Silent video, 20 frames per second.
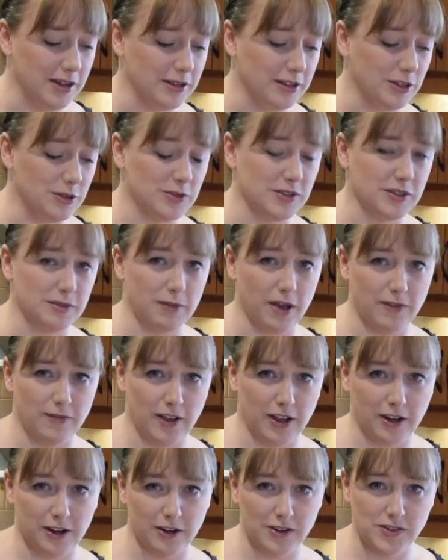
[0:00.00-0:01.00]
using my
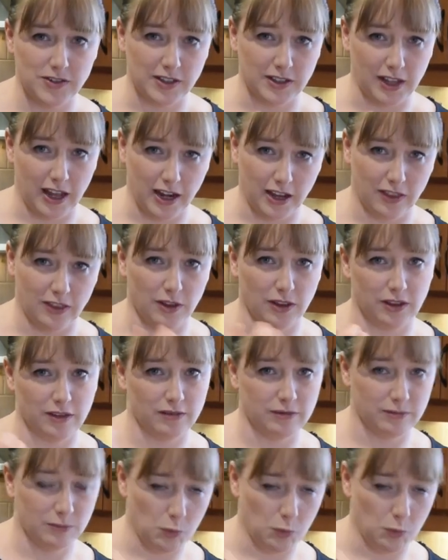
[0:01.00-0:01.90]
fingers and letting the